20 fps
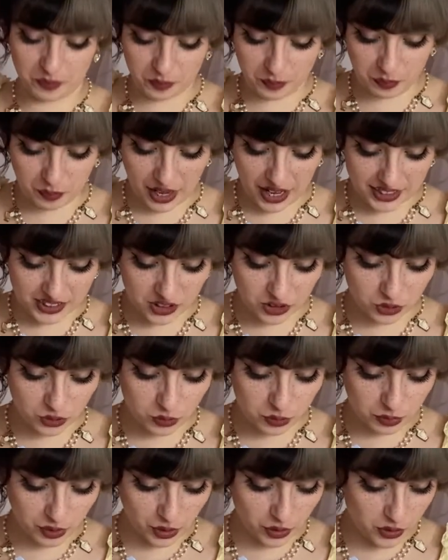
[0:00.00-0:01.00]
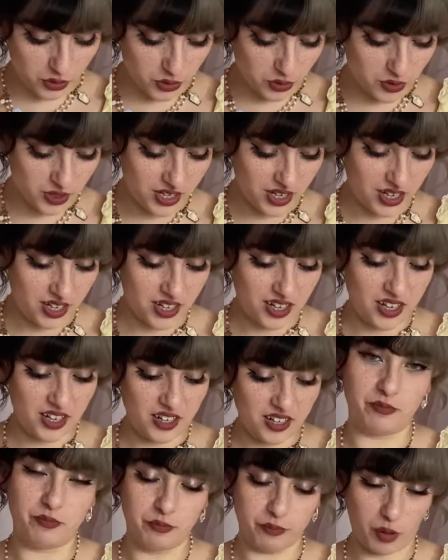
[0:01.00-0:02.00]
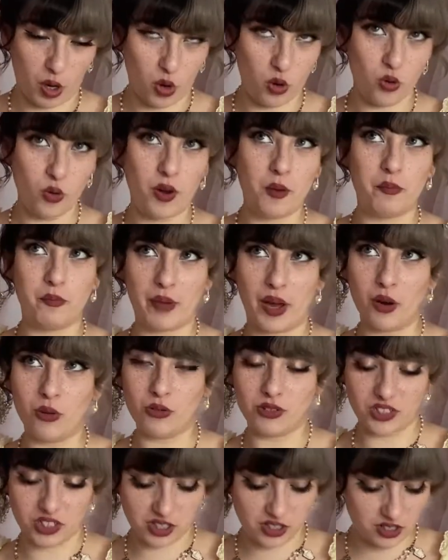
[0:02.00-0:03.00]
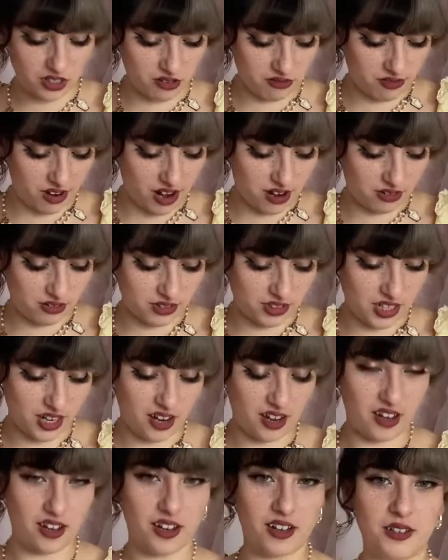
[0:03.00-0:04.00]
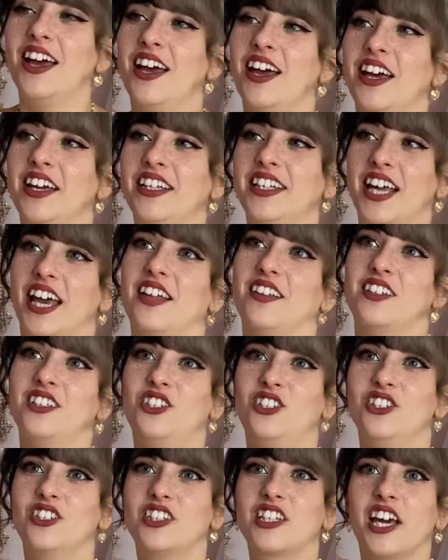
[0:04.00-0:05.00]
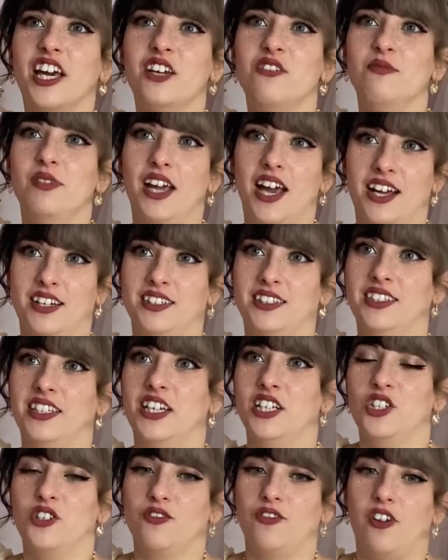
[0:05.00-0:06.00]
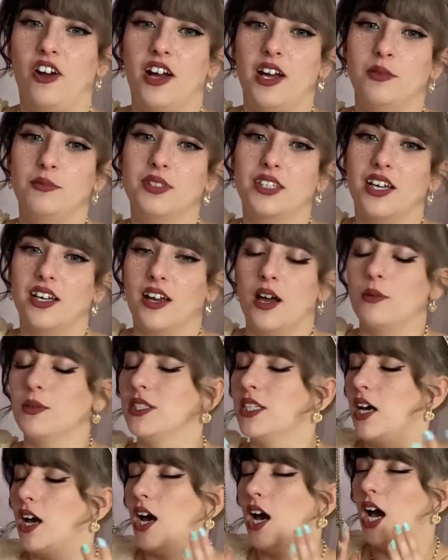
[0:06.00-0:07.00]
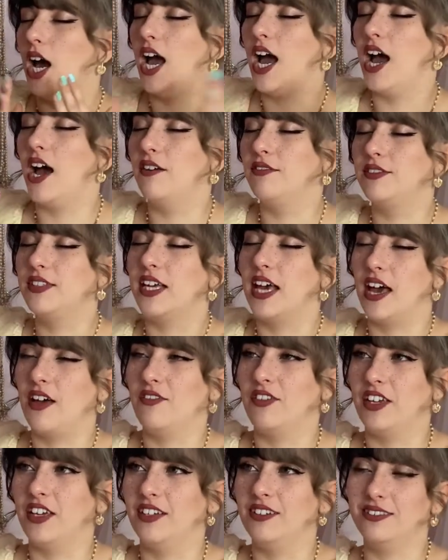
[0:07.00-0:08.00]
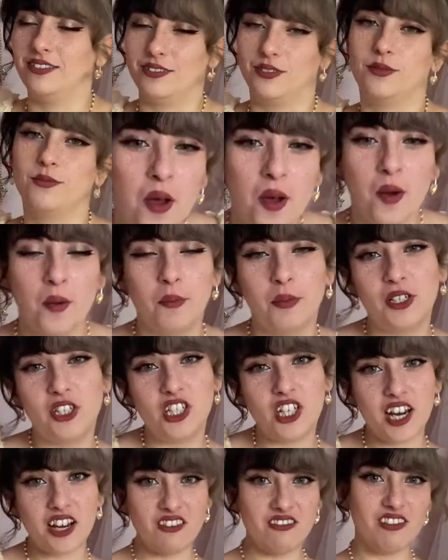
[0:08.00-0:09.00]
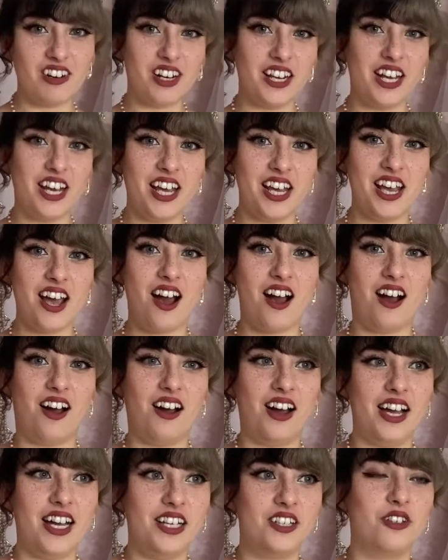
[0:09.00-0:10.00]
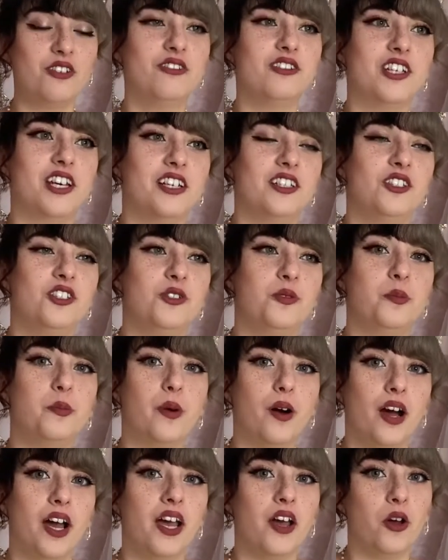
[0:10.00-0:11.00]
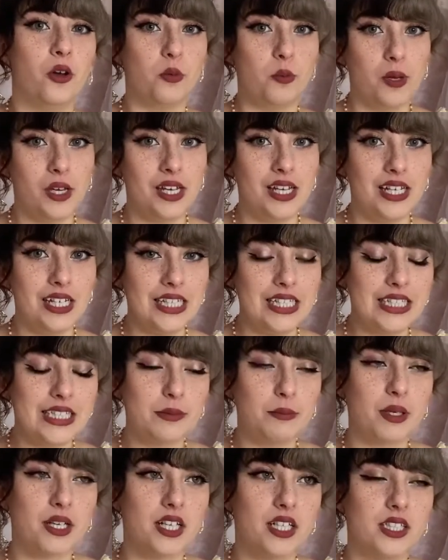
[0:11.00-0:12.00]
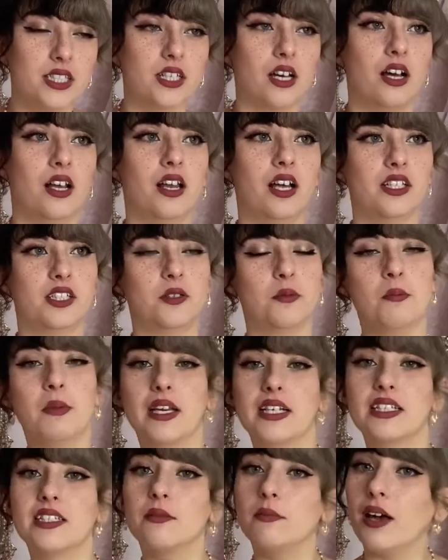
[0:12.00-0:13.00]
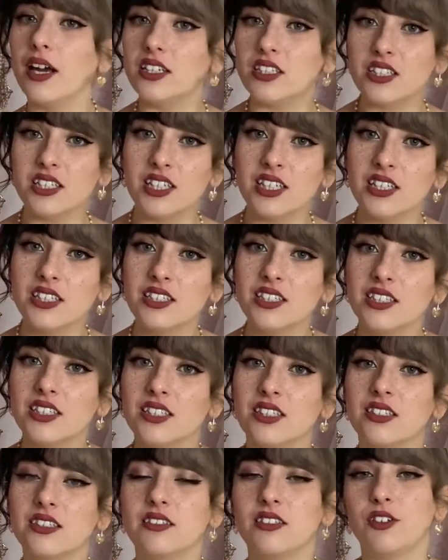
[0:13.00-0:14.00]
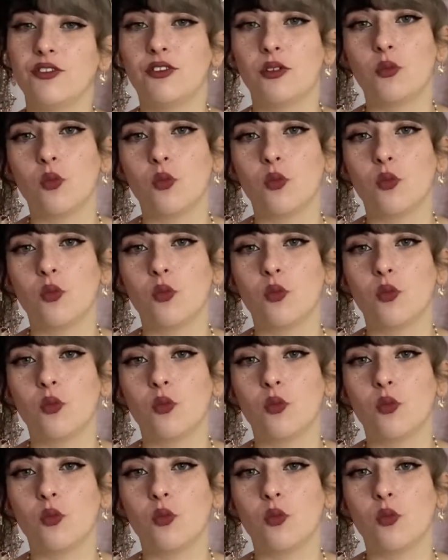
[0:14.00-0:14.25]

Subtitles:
pastel blue bow belt around her. Yeah, this just gave me Anastasia vibes and I was like, I have to have it. But generally I don't tend to buy OPs because I like to mix and match things in different